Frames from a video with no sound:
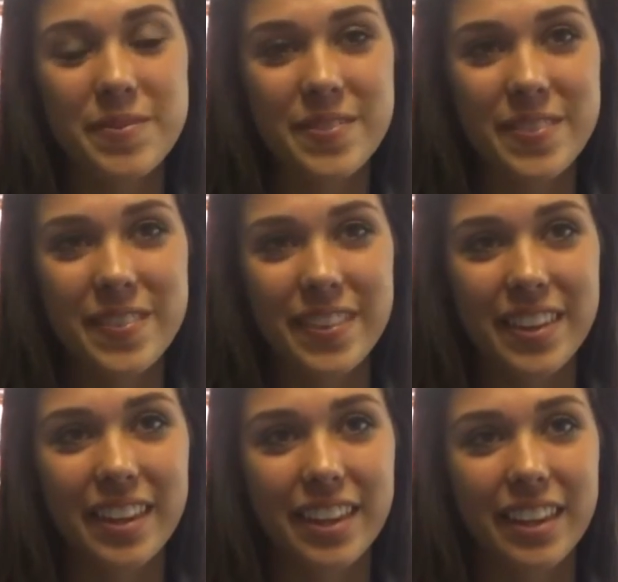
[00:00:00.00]
What other
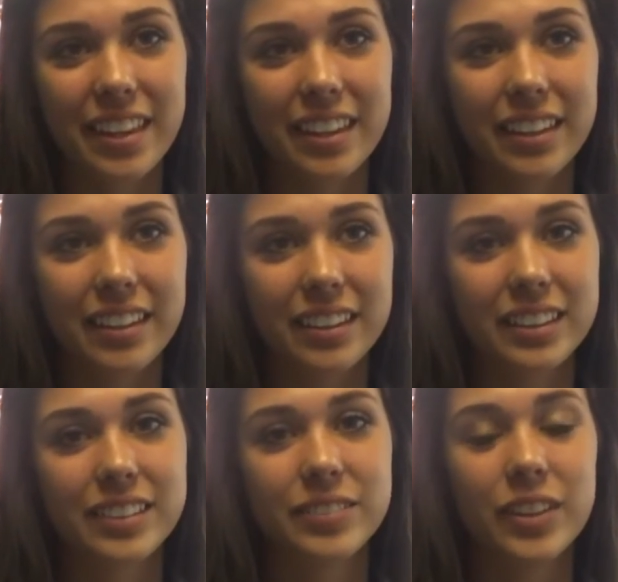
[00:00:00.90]
sports do you play?
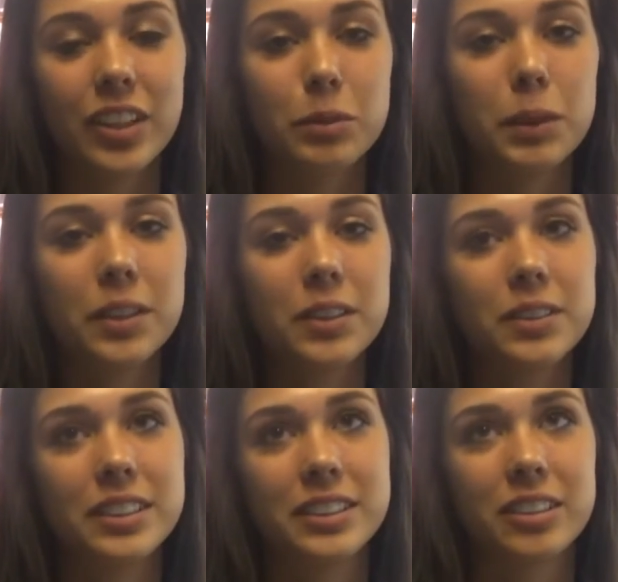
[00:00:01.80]

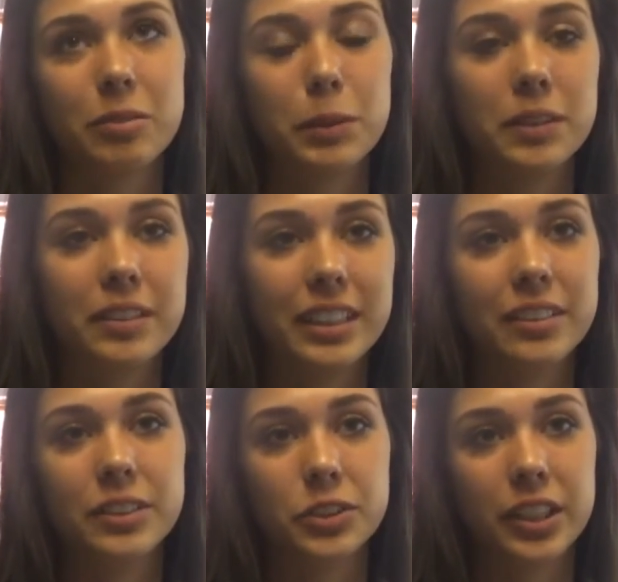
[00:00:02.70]
Volleyball and softball, and I
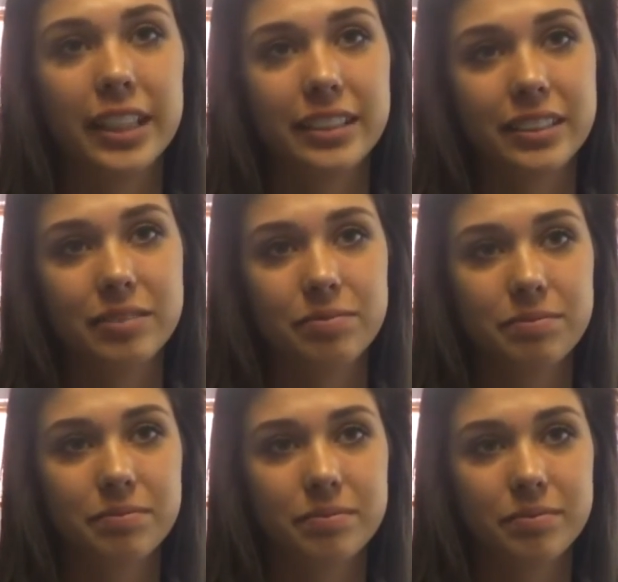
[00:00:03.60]
run track.
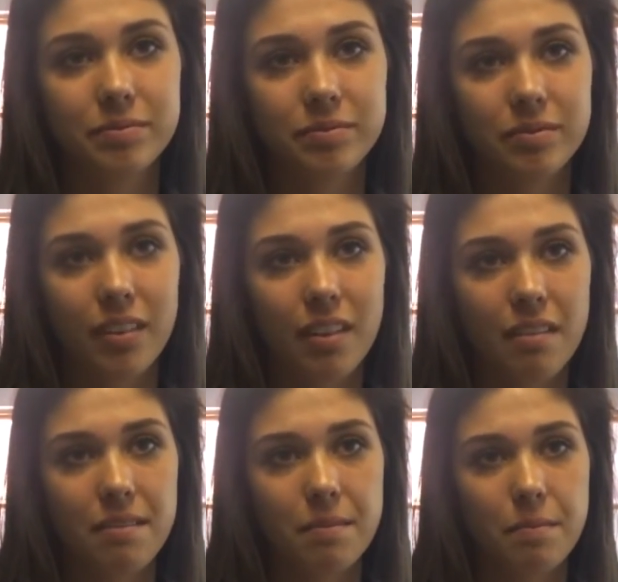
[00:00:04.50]
So
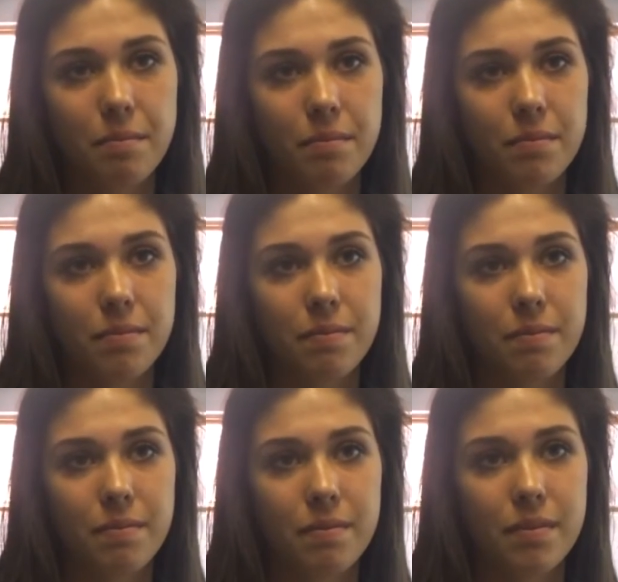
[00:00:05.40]
which one is your,
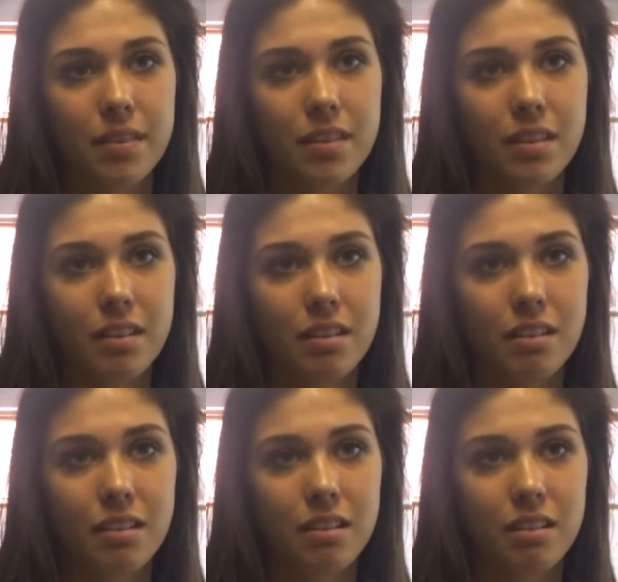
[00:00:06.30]
do you think cross
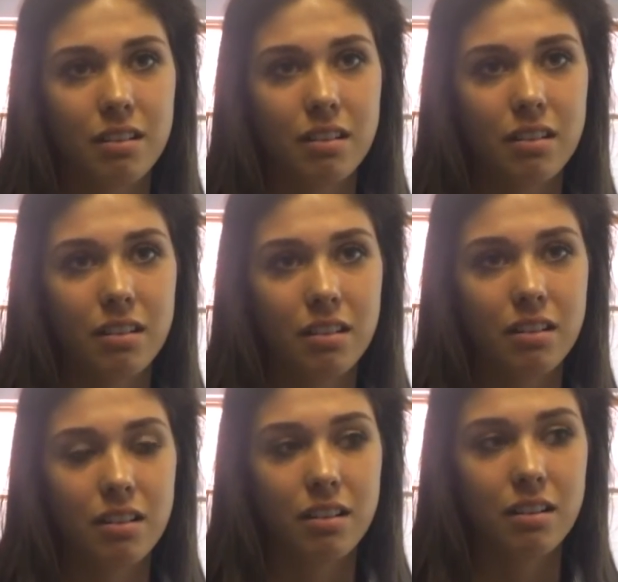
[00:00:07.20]
country is your best sport?
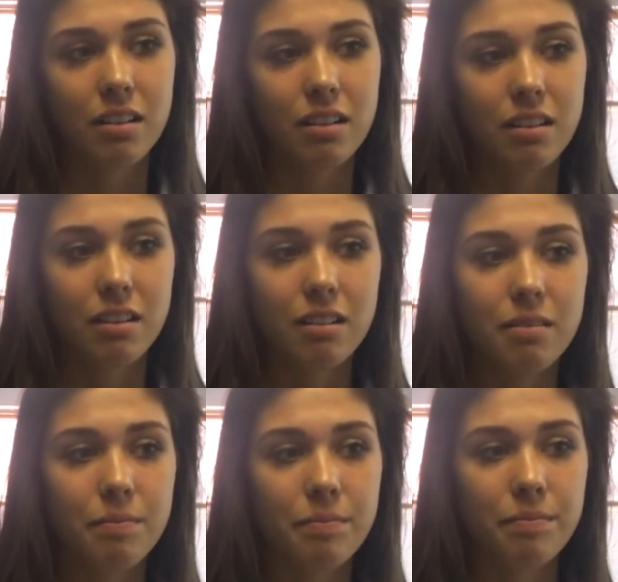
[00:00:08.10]
Um,
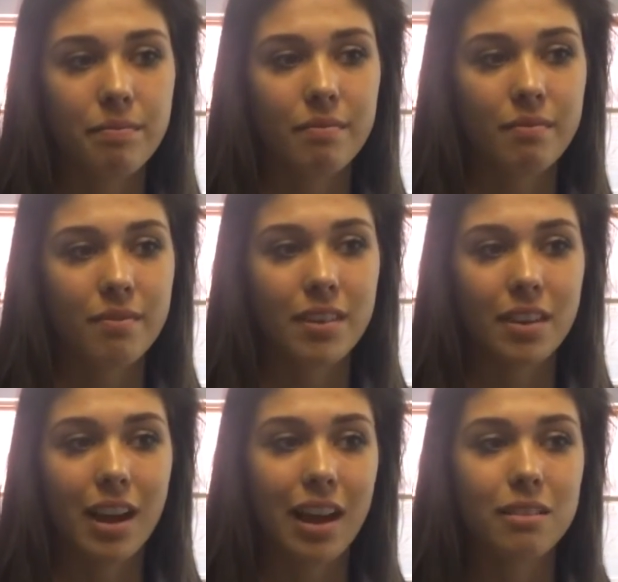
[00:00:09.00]

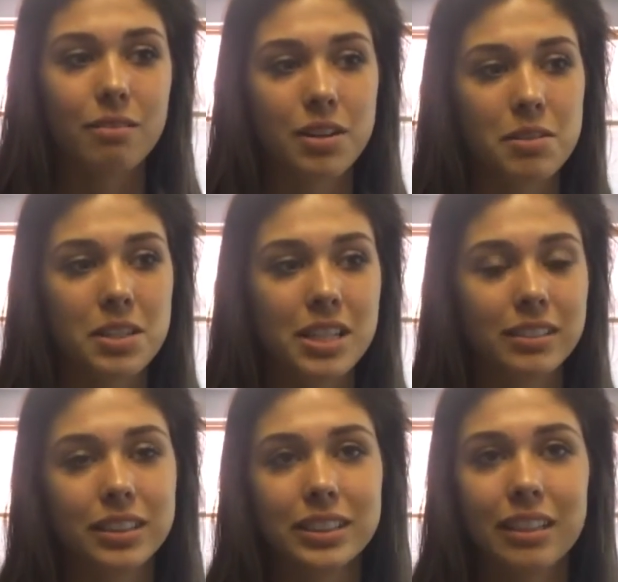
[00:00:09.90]
I don't know yet
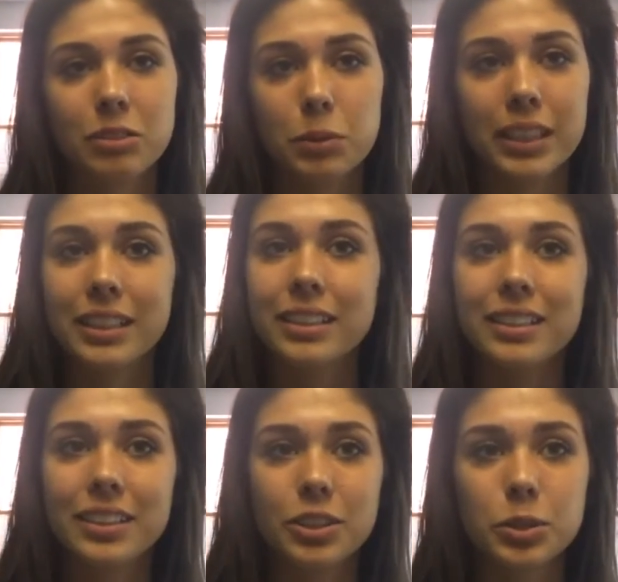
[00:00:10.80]
because I haven't played
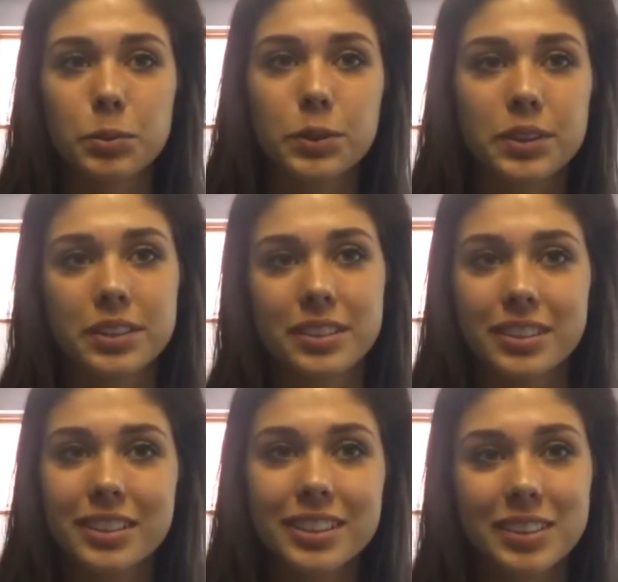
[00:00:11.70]
other sports,
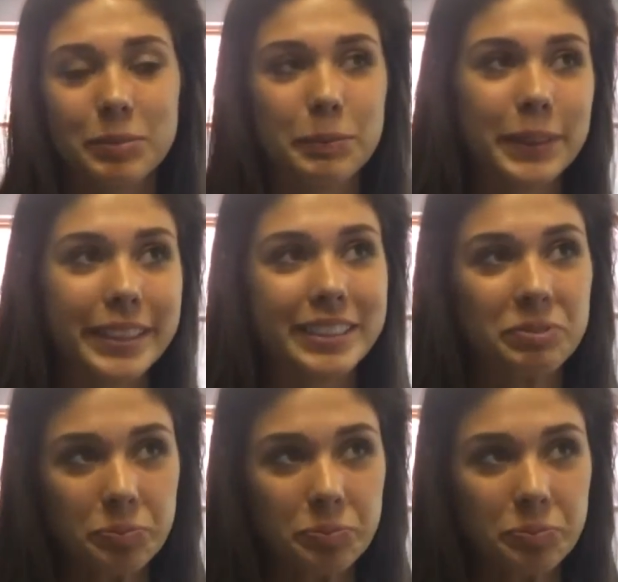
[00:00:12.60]
but